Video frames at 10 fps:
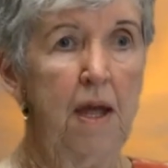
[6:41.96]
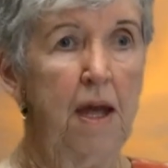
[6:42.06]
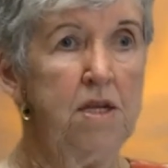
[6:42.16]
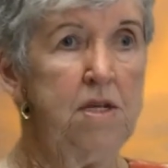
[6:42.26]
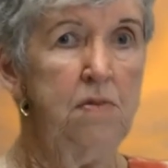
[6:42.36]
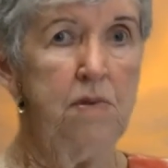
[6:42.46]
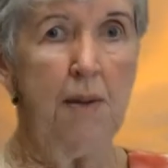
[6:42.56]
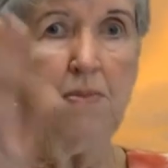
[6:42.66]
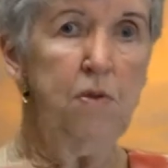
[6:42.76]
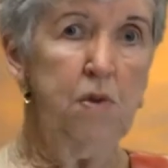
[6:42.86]
And she
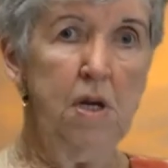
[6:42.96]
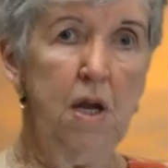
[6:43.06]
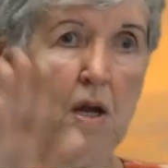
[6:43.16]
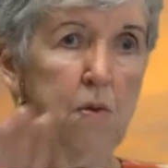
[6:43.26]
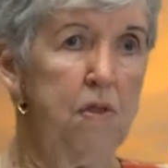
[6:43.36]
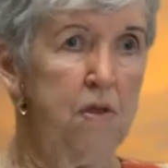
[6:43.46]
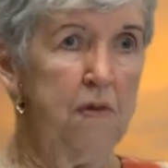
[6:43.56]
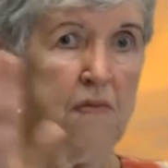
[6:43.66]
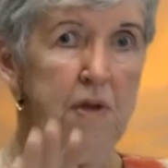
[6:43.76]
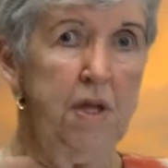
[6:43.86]
rubbed the window with
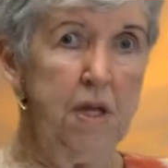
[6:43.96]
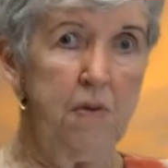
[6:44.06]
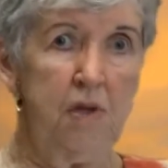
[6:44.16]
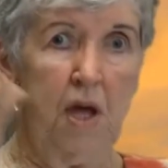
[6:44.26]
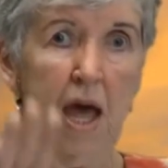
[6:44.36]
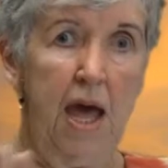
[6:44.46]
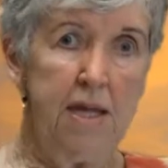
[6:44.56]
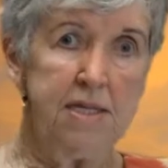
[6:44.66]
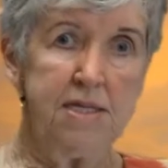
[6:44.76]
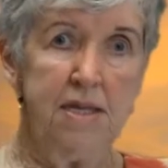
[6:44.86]
her finger, with her
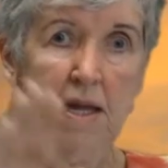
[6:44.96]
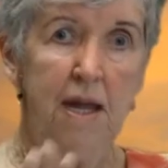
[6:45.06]
hands.